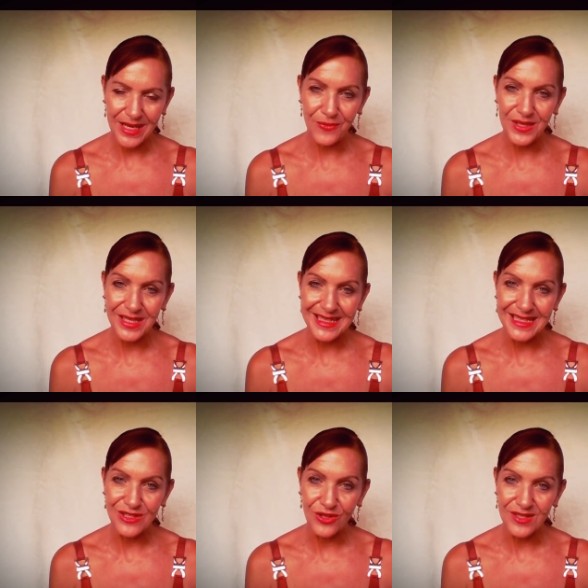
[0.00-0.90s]
Everything you
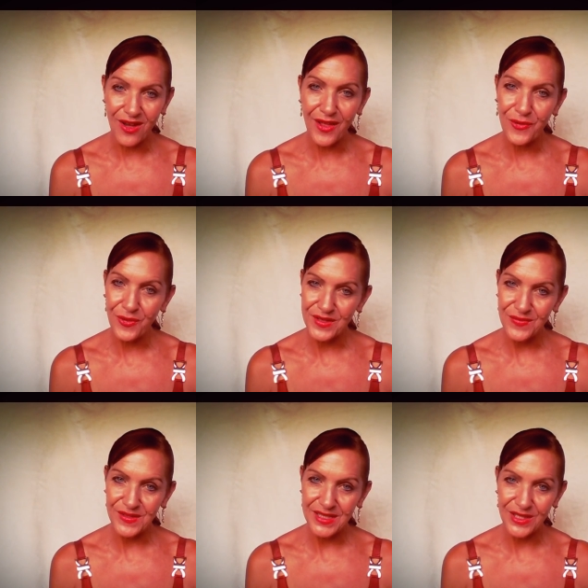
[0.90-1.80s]
need to know is either on
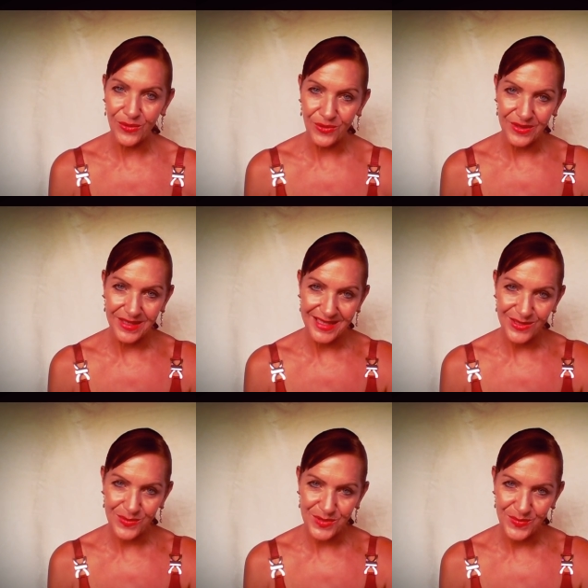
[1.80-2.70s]
this video or in the
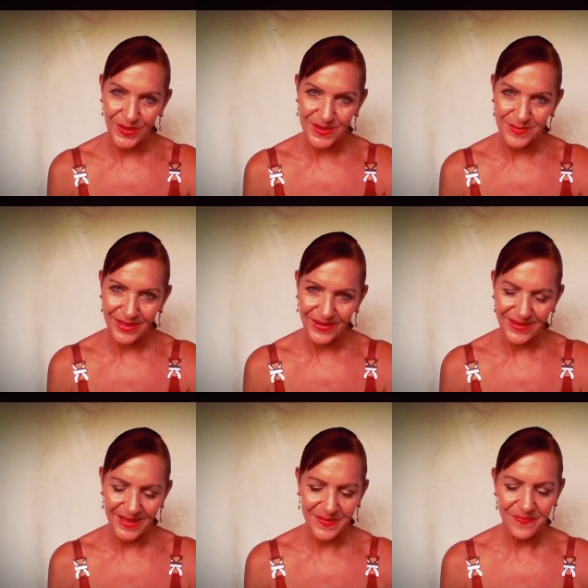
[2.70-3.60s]
description box below,
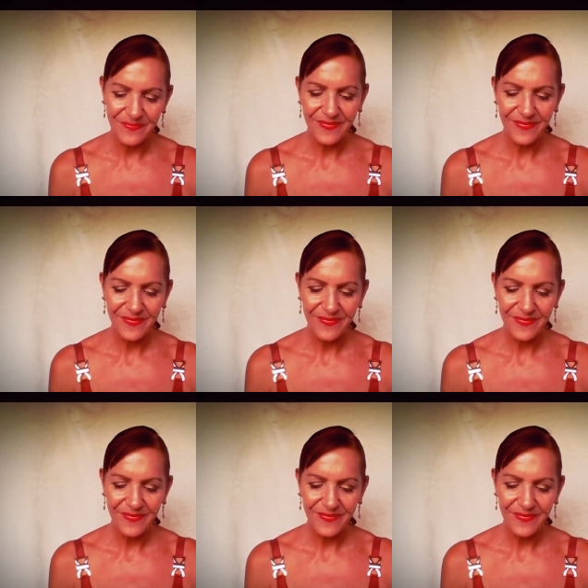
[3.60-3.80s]
yeah?